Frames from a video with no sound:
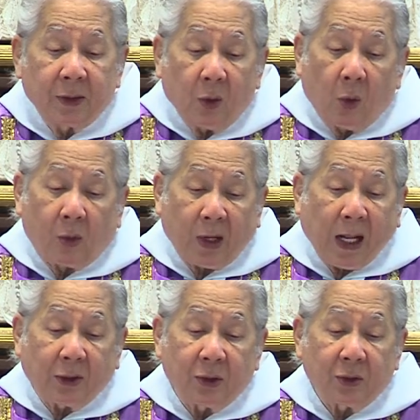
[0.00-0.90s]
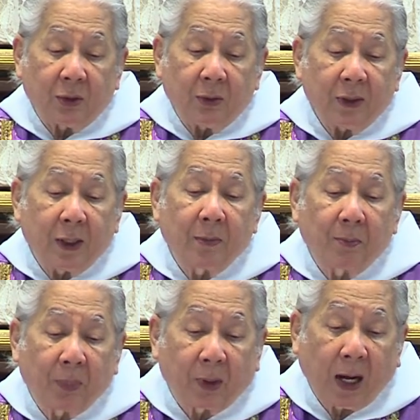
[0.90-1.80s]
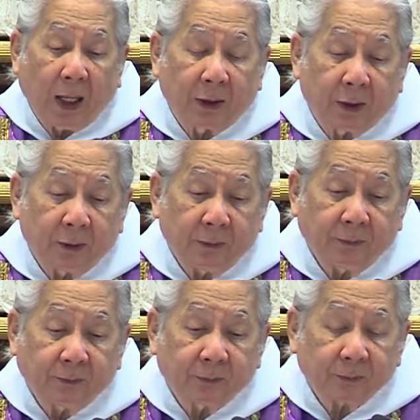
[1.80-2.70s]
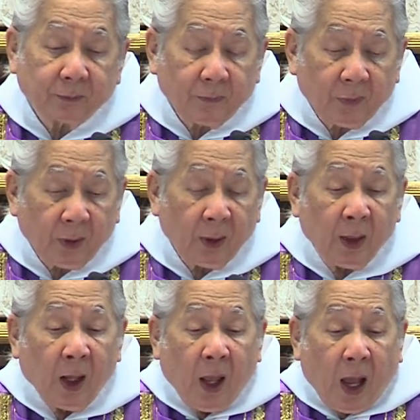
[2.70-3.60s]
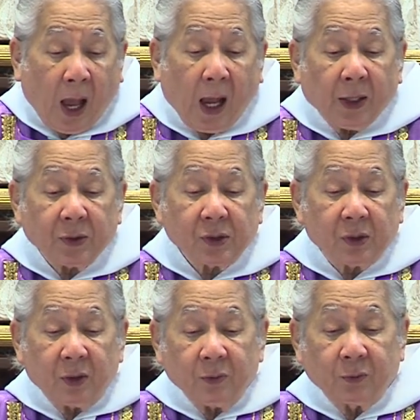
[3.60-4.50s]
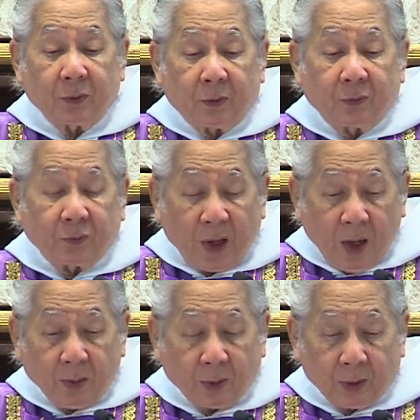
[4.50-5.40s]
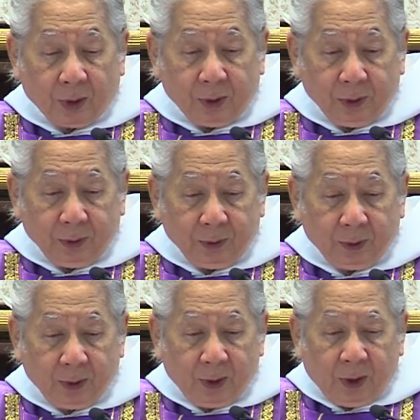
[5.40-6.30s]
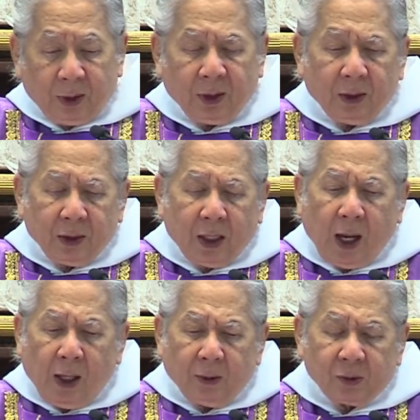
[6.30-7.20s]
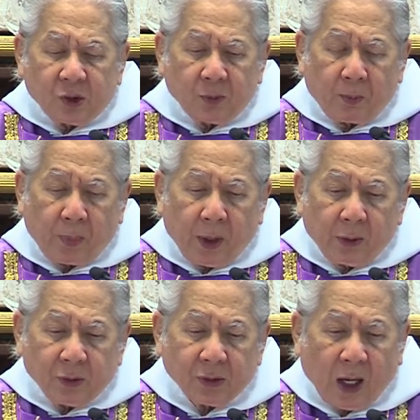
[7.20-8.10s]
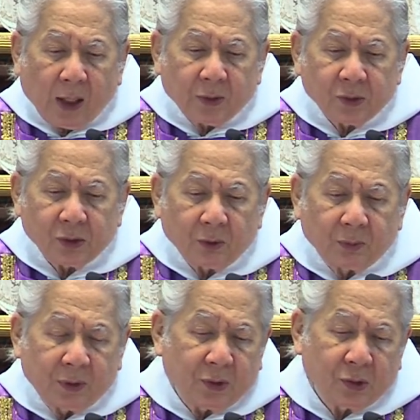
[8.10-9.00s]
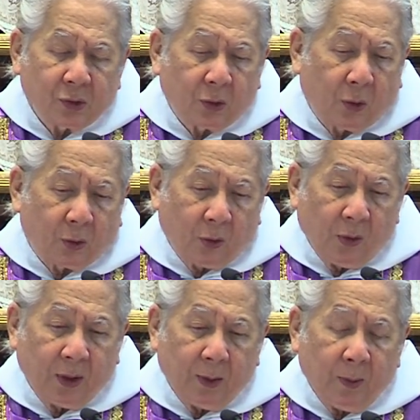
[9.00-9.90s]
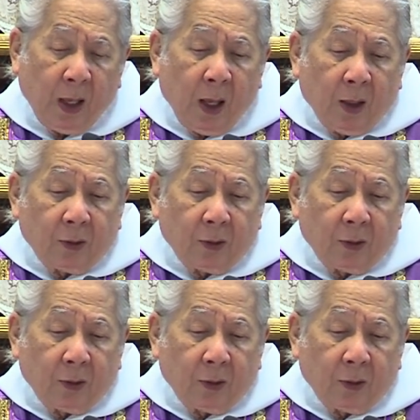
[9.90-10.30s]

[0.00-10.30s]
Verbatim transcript: the Oratio Imperata, asking for a favor that God spares us of this coronavirus